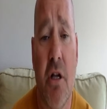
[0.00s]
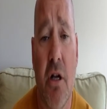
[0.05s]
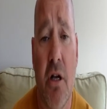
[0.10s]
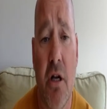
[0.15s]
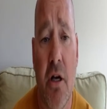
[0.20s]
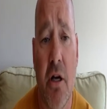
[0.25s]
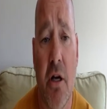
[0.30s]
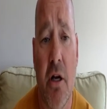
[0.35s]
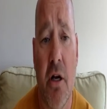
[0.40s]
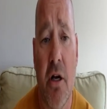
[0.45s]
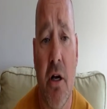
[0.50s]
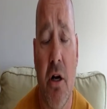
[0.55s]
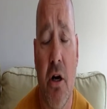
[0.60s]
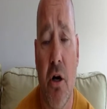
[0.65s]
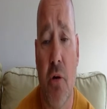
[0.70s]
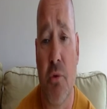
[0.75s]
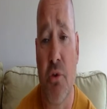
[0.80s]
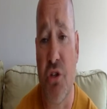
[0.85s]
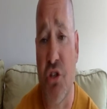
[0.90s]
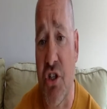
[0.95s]

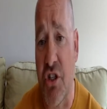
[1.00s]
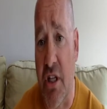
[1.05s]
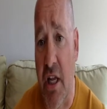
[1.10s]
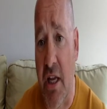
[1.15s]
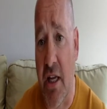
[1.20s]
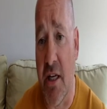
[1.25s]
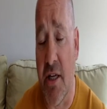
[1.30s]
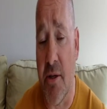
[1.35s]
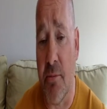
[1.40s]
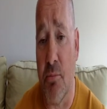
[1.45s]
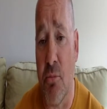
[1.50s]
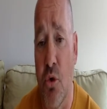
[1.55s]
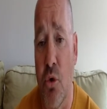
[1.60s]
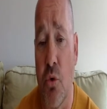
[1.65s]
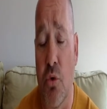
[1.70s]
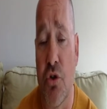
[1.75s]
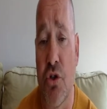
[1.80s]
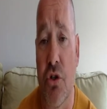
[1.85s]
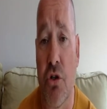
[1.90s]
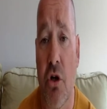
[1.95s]
I was stealing
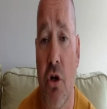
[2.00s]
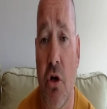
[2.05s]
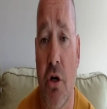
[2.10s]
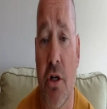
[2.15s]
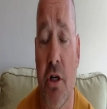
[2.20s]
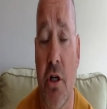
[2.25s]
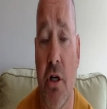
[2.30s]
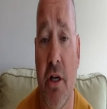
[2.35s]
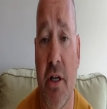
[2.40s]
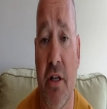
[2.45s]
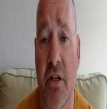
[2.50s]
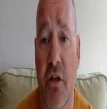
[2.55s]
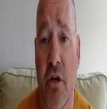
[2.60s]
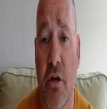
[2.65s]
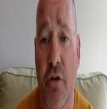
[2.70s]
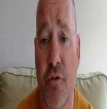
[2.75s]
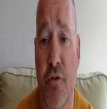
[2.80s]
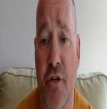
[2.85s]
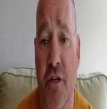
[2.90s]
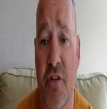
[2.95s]
more to kind of like
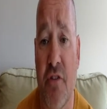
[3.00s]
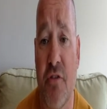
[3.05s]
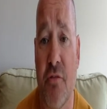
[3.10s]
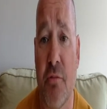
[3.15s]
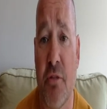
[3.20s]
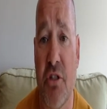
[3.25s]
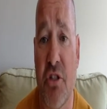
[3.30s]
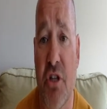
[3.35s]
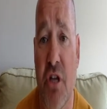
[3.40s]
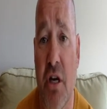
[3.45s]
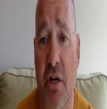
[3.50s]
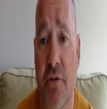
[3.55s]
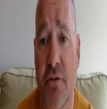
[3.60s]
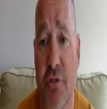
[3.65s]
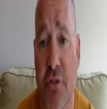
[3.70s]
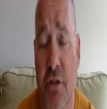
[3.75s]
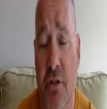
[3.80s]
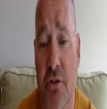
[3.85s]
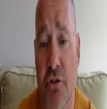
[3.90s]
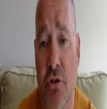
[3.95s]
fend for myself,
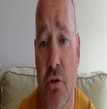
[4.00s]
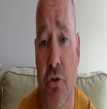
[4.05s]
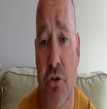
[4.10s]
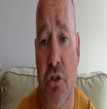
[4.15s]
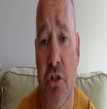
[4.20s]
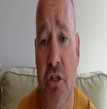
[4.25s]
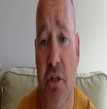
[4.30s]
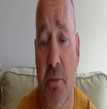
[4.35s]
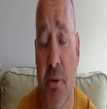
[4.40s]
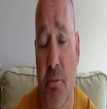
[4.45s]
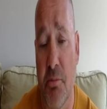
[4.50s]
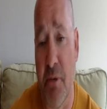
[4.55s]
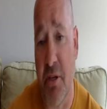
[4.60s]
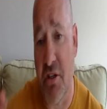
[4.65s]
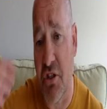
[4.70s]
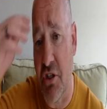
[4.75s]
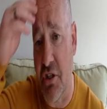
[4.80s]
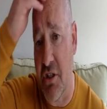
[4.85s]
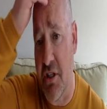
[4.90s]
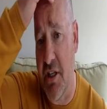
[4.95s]
so I just get my
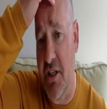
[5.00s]
basic